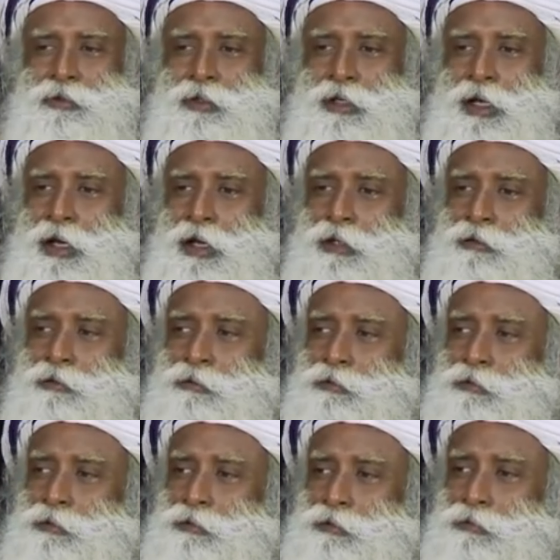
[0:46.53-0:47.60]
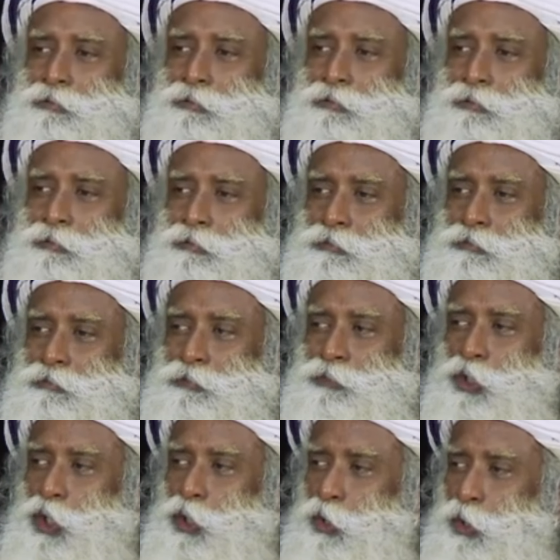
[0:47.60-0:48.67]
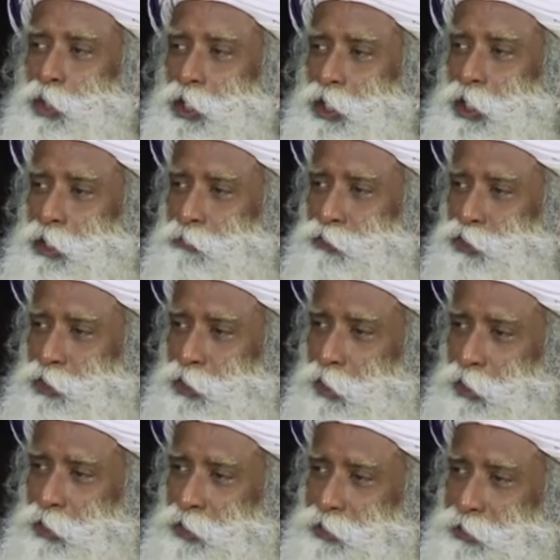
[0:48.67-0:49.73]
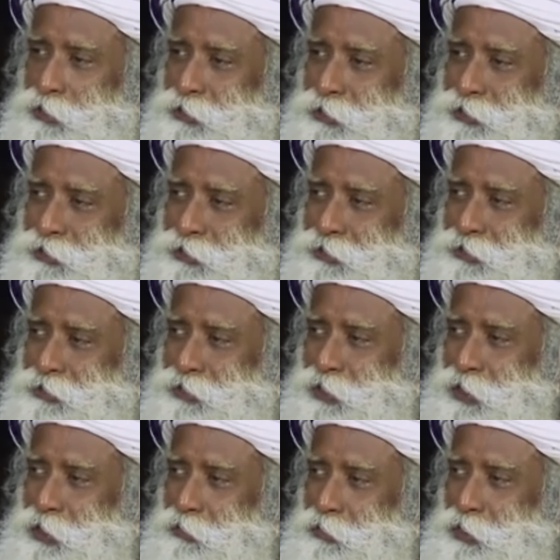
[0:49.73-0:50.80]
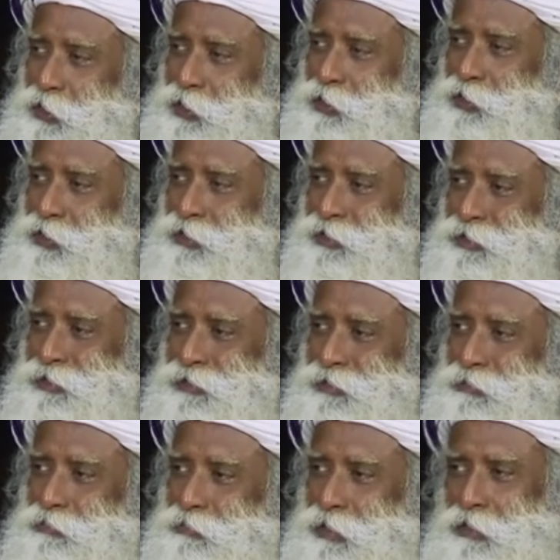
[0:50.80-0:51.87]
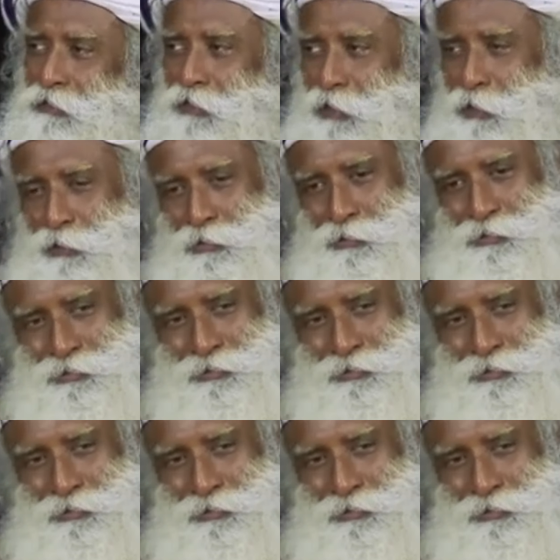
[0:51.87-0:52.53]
And not only he was slaughtered, even his buffalo.